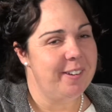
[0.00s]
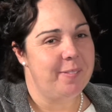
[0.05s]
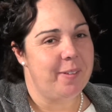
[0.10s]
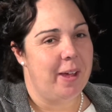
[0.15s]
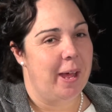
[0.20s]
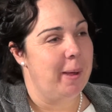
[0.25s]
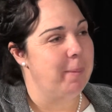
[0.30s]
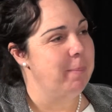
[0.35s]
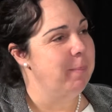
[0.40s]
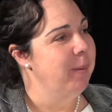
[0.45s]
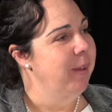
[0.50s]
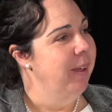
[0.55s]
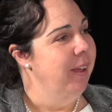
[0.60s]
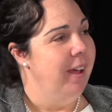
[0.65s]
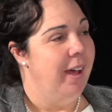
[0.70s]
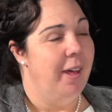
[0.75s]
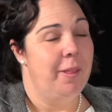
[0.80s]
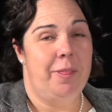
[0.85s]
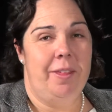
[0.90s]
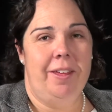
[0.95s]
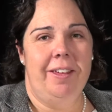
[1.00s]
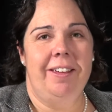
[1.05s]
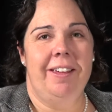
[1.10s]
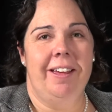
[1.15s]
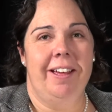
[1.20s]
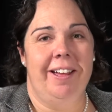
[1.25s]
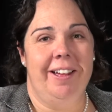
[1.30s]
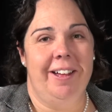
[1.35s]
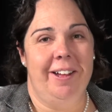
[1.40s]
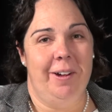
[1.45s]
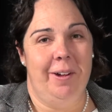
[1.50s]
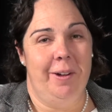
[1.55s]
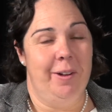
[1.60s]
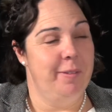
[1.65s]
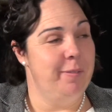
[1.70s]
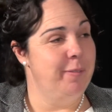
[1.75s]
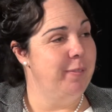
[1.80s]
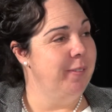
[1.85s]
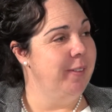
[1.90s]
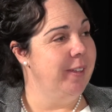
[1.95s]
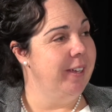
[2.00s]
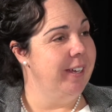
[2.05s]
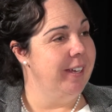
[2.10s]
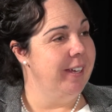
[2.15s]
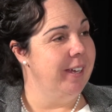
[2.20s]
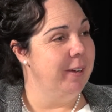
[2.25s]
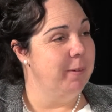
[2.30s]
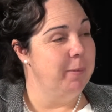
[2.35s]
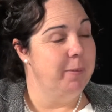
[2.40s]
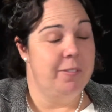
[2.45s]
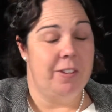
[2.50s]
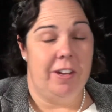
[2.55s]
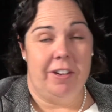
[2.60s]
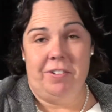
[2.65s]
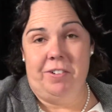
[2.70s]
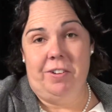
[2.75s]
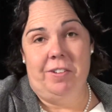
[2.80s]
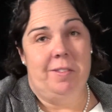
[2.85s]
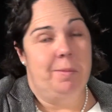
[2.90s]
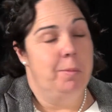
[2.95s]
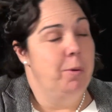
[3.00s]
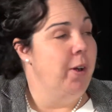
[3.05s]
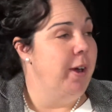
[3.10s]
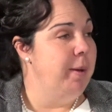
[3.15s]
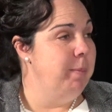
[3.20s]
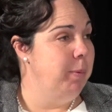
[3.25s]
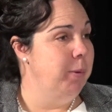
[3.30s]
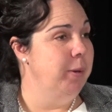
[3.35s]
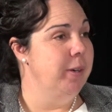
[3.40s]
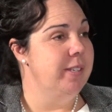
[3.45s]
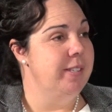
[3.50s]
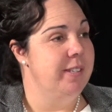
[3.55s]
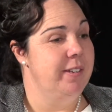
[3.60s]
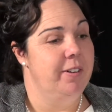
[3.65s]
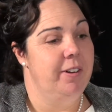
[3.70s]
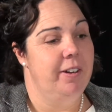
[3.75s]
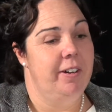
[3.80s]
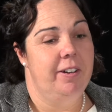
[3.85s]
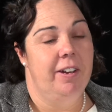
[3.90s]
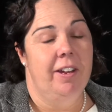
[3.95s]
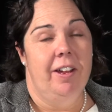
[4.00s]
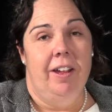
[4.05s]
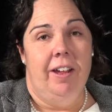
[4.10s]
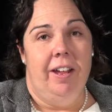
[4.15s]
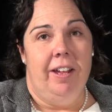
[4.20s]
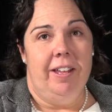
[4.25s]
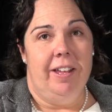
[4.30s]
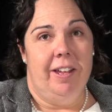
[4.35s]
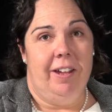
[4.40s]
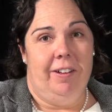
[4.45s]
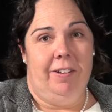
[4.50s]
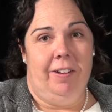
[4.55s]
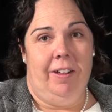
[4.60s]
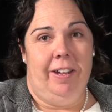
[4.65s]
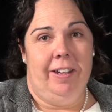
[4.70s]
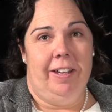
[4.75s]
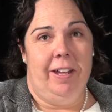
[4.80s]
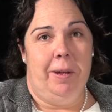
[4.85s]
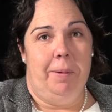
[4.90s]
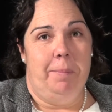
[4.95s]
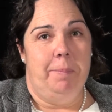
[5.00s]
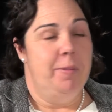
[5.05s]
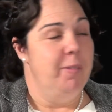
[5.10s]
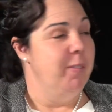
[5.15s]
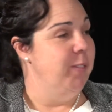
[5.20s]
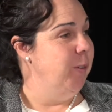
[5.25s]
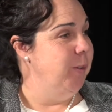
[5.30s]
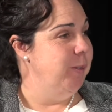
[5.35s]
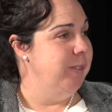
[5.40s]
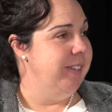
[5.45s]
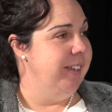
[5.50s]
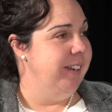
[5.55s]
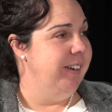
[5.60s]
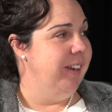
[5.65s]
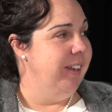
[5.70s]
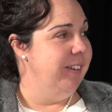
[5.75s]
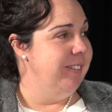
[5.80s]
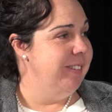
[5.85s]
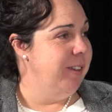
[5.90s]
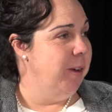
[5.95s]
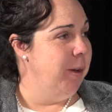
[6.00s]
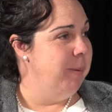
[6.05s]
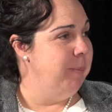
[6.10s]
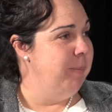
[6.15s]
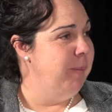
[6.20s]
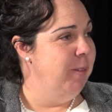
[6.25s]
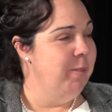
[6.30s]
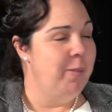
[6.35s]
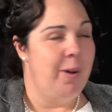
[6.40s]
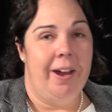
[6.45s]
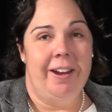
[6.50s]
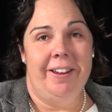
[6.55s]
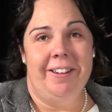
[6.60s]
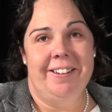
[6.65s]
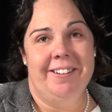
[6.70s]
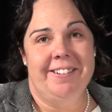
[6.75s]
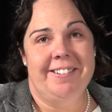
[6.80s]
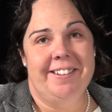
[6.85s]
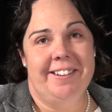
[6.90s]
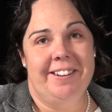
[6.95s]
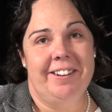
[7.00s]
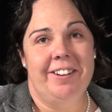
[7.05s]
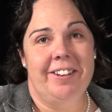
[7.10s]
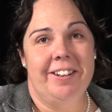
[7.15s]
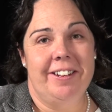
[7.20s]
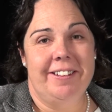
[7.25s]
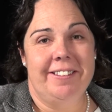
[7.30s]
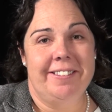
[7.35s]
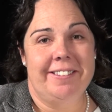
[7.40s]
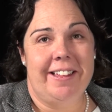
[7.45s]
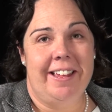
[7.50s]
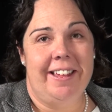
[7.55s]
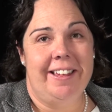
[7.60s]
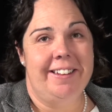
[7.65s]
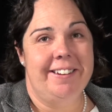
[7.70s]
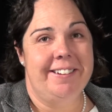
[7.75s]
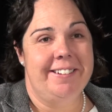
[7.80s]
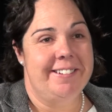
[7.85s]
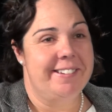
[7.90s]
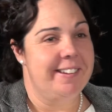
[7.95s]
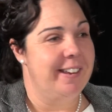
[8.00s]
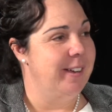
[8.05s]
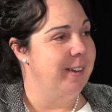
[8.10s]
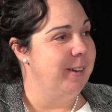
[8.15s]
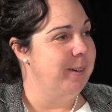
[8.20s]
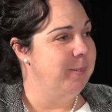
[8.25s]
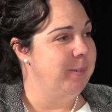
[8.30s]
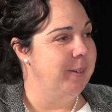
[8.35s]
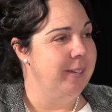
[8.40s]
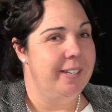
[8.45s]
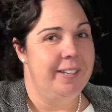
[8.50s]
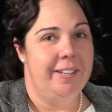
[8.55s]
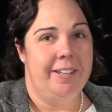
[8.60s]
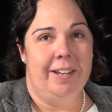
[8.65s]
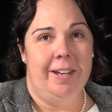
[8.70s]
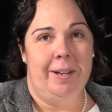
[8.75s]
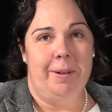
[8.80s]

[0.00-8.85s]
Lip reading: I think hopefully we've touched on some great points there, and like you've all said, let's hope the rain continues and we